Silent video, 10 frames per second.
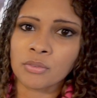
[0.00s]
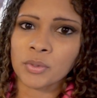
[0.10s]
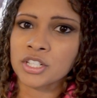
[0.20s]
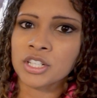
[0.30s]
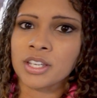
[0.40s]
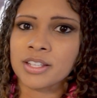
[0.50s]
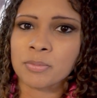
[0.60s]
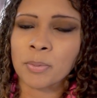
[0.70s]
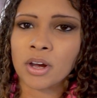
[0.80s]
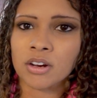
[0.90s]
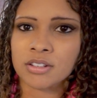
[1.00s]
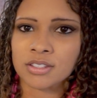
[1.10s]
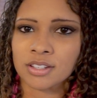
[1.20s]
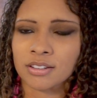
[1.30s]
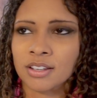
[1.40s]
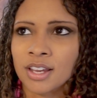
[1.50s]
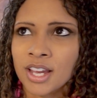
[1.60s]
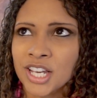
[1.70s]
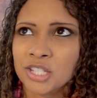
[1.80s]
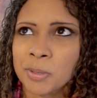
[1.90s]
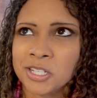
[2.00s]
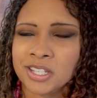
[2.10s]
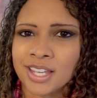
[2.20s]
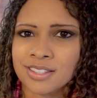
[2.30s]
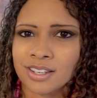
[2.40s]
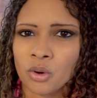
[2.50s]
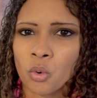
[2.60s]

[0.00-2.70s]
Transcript: When she eats bugs, and especially things like